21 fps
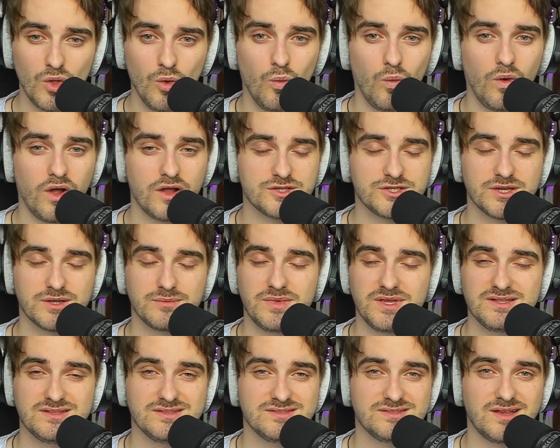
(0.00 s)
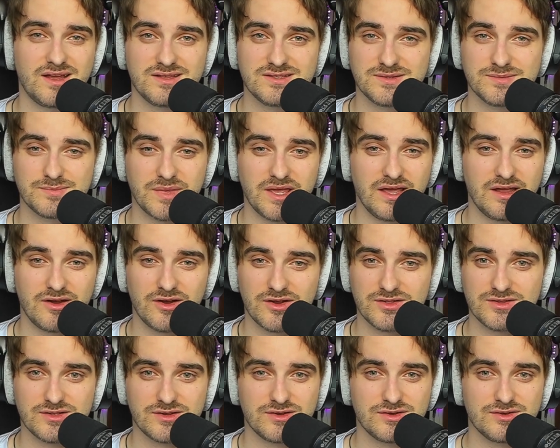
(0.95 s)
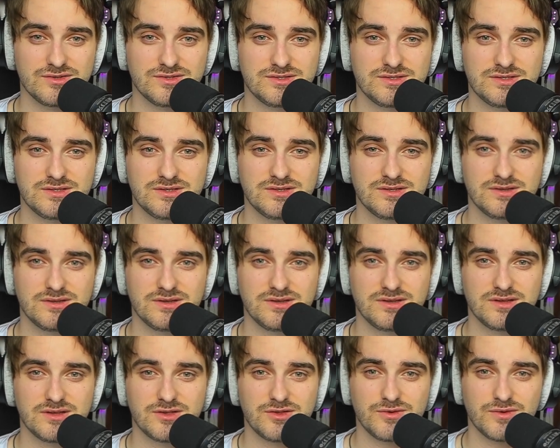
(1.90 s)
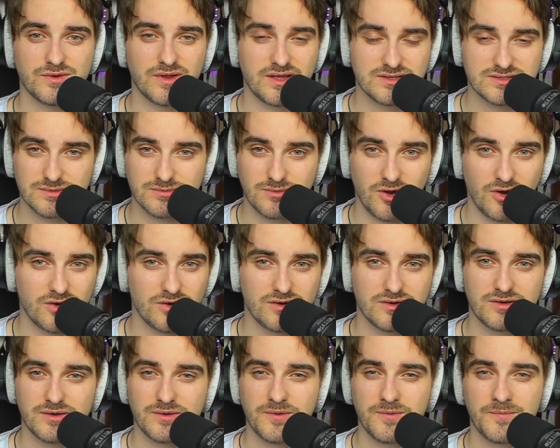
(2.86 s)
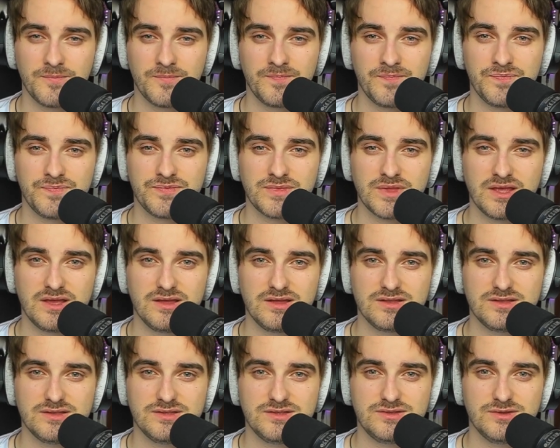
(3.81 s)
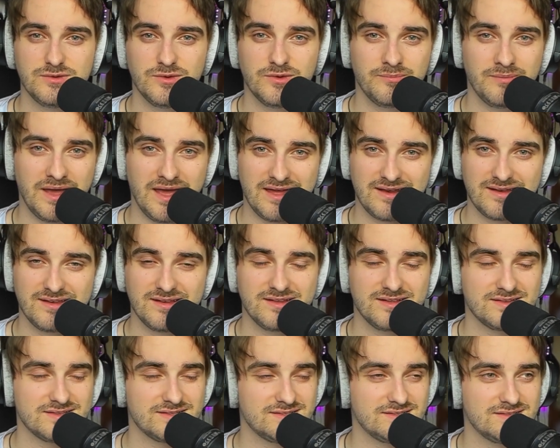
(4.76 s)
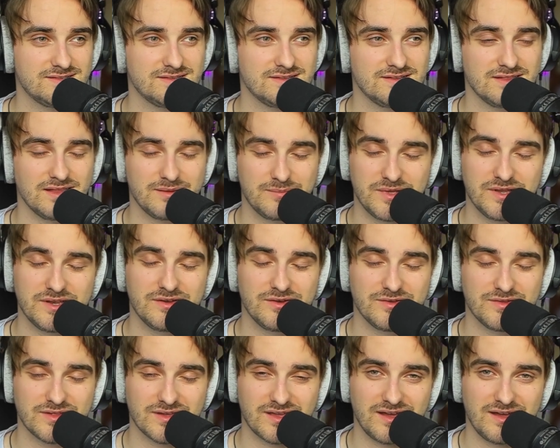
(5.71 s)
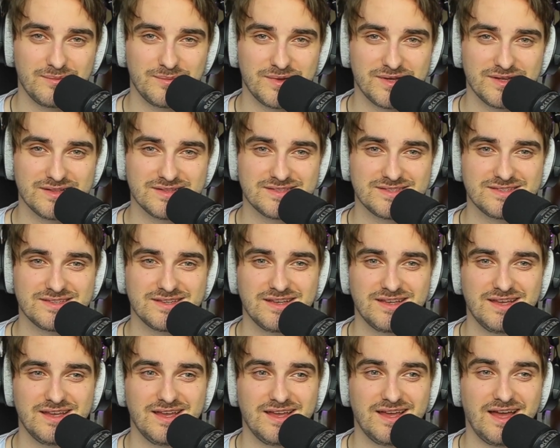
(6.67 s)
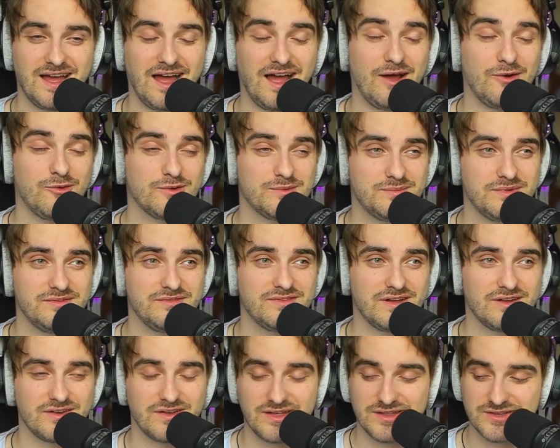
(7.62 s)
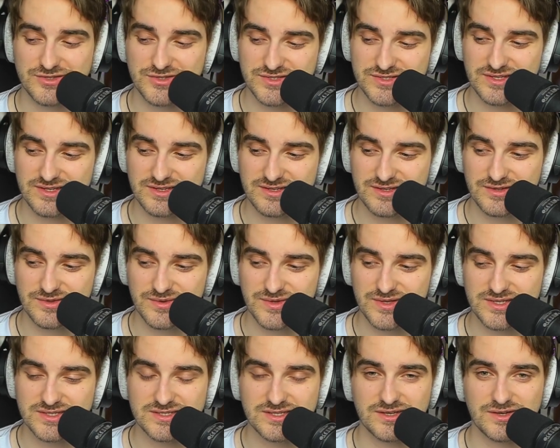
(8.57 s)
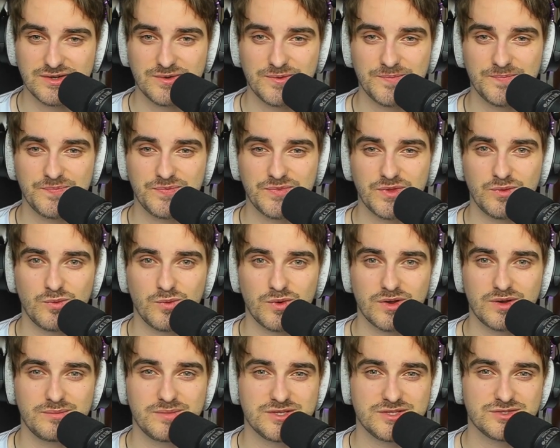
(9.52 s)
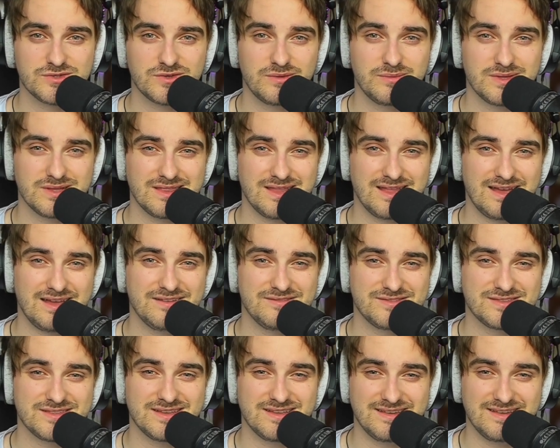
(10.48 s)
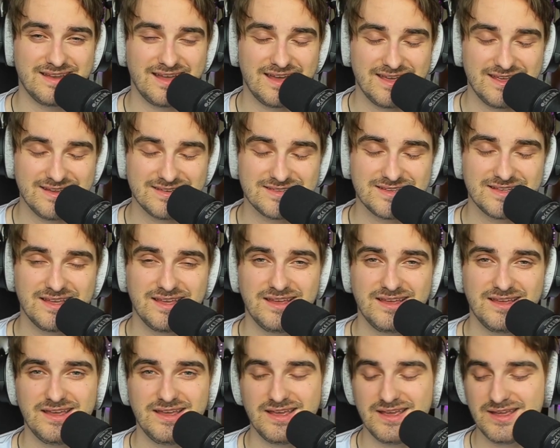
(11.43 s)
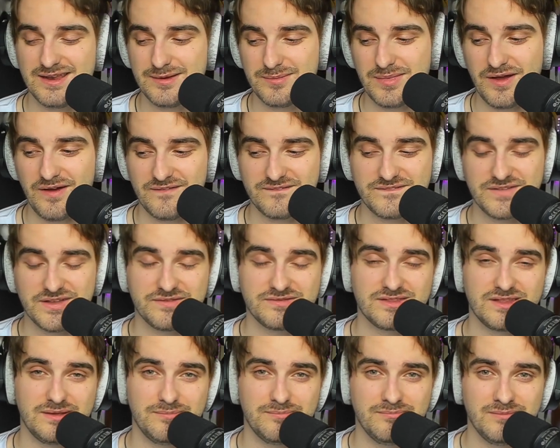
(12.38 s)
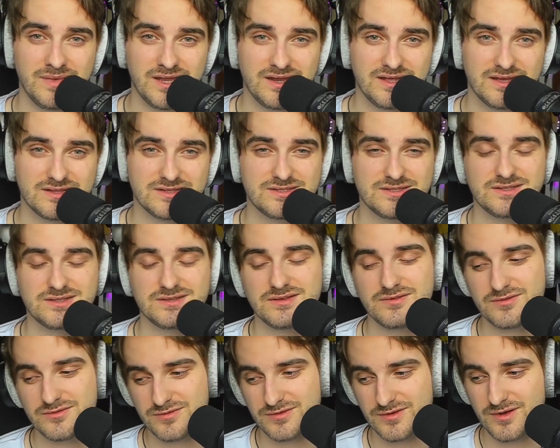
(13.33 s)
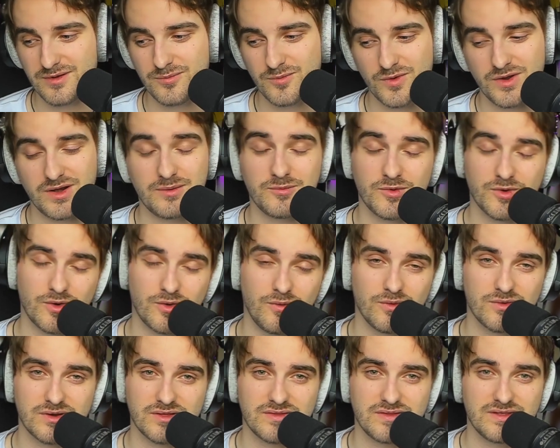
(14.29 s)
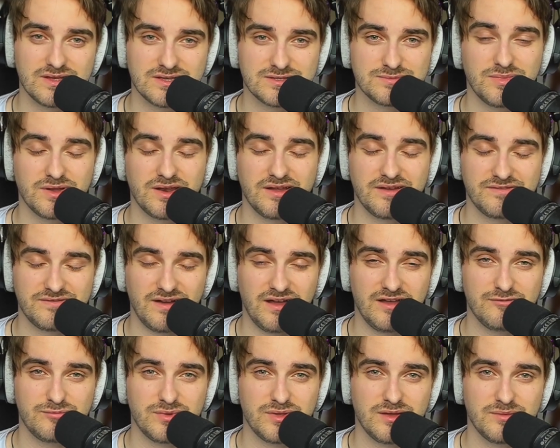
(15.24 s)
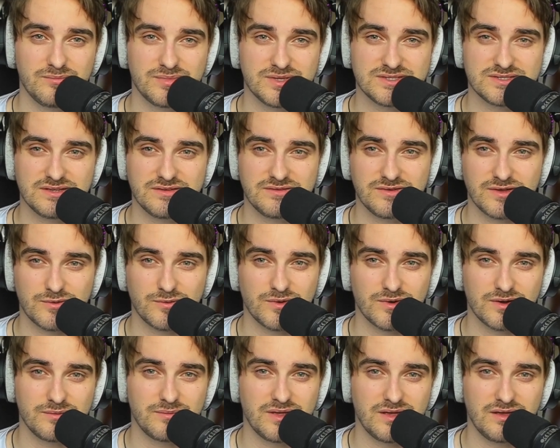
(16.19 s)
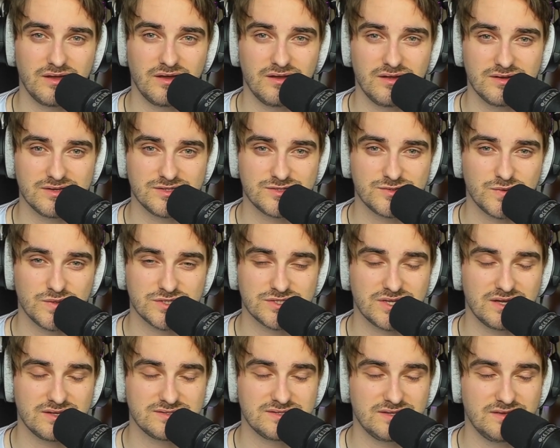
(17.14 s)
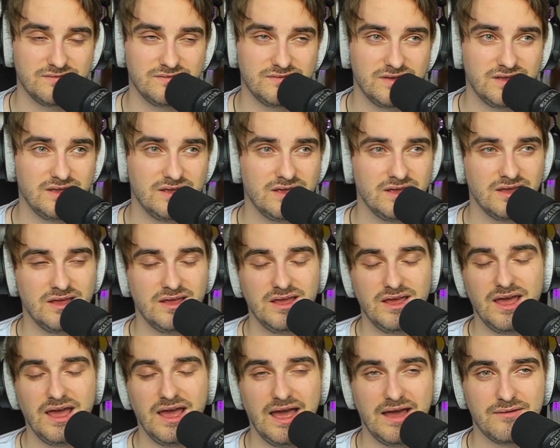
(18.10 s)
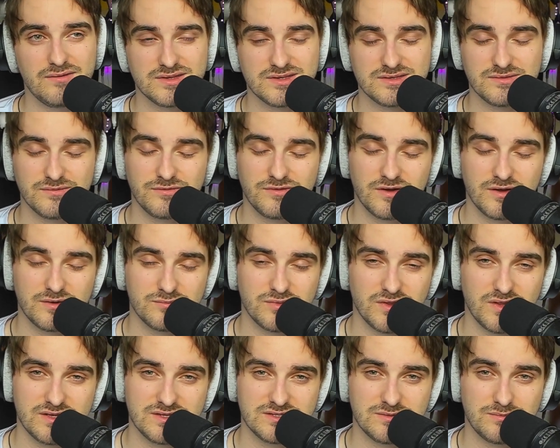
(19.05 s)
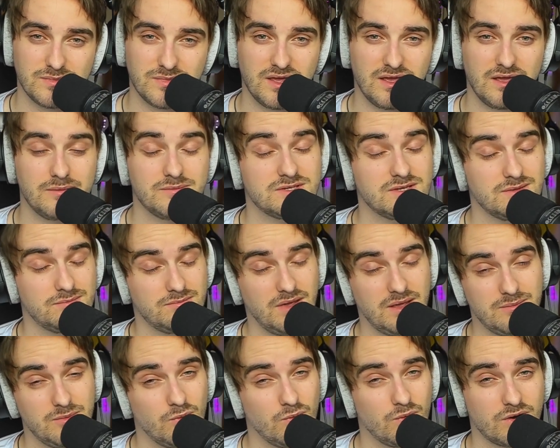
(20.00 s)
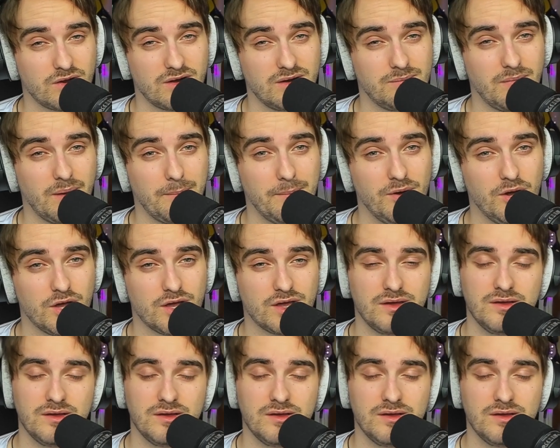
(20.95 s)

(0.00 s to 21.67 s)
watching me design some characters, create some art, do a madness, let me know in the comments. I would be very interested in doing so. We're going to be streaming live tonight in about 50 minutes from when I'm recording this, but at 5 p.m. Pacific, we're going to be on twitch.tv having some fun, playing some games, maybe working on my book.